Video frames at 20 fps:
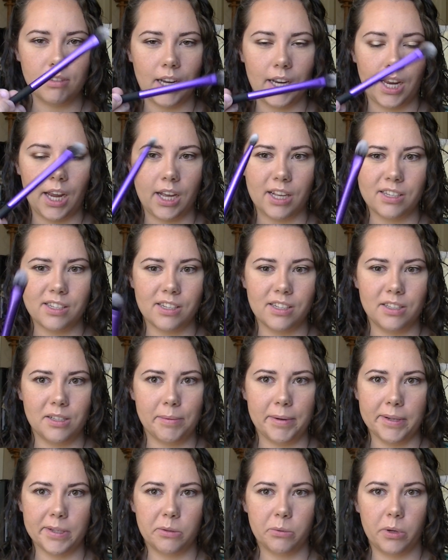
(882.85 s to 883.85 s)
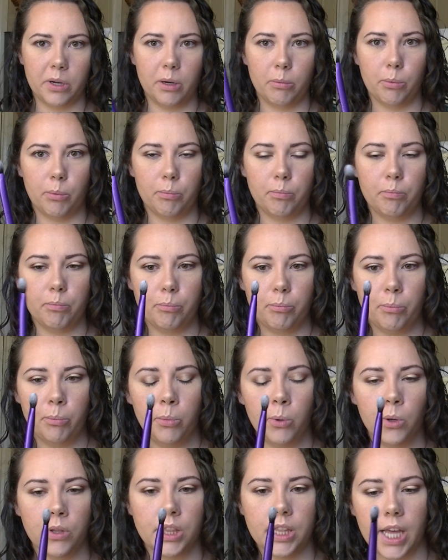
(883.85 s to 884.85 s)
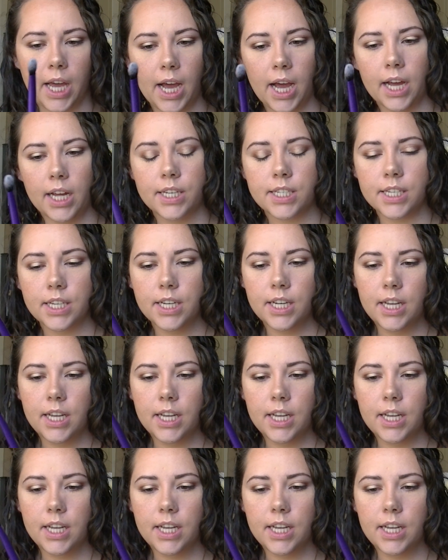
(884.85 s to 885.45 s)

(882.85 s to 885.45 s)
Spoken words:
I guess is the best way to put that.